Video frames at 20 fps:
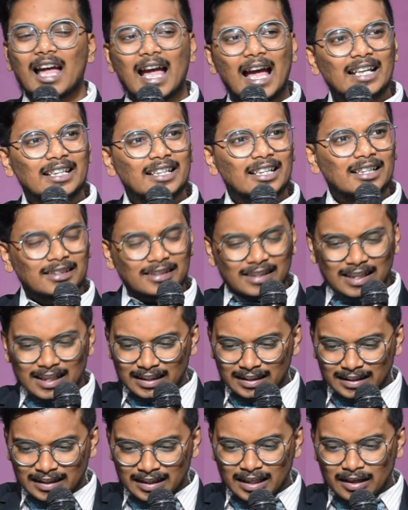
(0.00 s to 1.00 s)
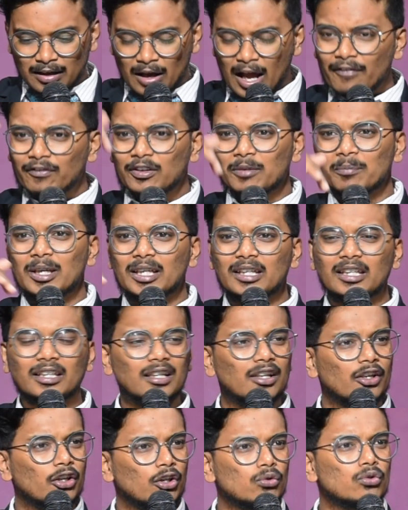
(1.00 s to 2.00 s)
and then they, after
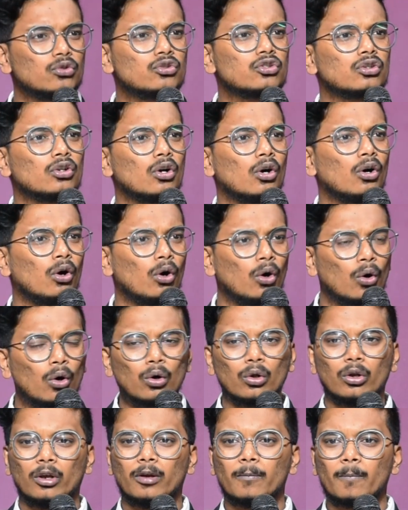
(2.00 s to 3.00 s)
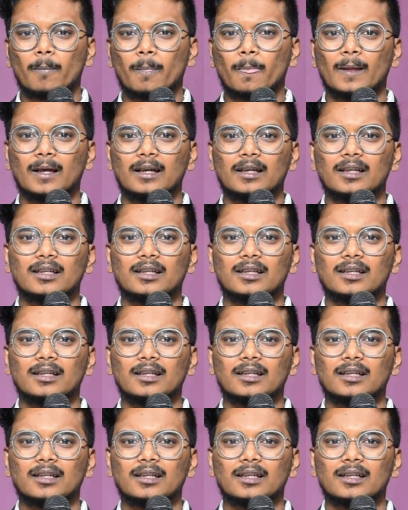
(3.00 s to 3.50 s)
making a huge hole,